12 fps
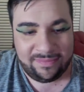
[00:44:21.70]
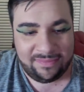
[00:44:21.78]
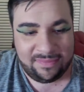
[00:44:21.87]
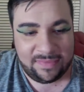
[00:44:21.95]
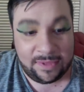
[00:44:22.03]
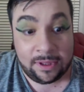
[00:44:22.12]

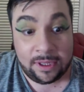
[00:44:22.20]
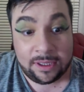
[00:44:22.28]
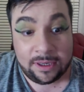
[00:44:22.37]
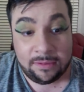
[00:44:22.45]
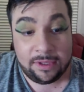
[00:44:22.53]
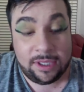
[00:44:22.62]
That
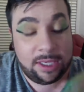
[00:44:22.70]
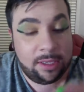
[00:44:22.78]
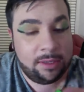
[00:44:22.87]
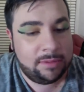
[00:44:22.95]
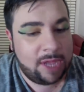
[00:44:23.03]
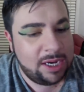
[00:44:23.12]
didn't
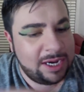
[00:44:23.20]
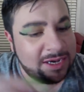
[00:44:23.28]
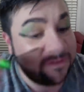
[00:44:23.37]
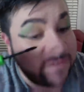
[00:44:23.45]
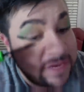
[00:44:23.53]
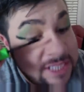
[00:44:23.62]
really... I
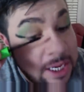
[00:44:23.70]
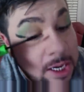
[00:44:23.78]
need to fix